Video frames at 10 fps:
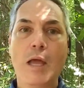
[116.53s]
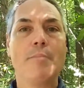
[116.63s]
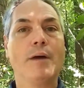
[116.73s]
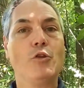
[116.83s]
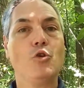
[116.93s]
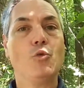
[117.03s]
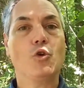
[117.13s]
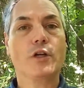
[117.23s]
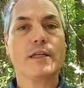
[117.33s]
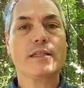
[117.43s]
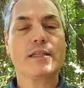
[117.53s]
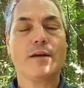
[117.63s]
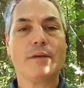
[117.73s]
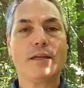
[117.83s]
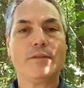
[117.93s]
My new work is
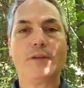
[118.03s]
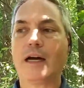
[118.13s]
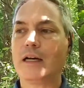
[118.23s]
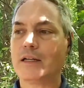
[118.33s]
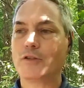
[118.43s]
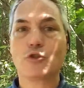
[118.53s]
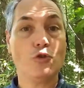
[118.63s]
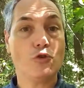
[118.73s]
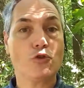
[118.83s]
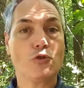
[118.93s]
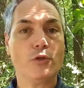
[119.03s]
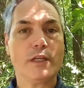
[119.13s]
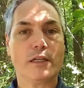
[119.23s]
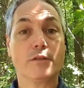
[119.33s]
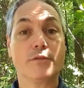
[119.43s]
coming, new school
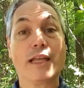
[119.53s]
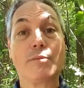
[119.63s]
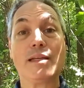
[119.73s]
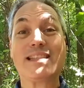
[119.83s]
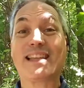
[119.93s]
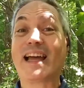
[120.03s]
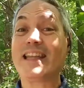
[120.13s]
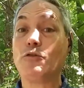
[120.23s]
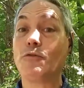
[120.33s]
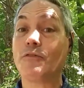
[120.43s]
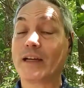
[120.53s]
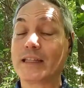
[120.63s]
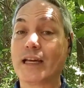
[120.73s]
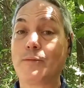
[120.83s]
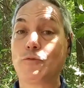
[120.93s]
year. That means that I need to find
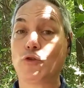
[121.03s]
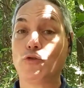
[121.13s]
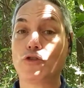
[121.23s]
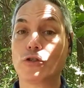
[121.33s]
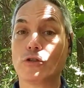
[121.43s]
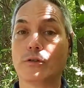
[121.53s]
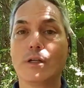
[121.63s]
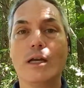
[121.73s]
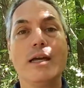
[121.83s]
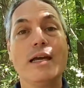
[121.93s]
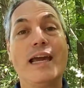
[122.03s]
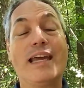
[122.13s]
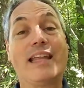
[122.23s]
time to do so. And I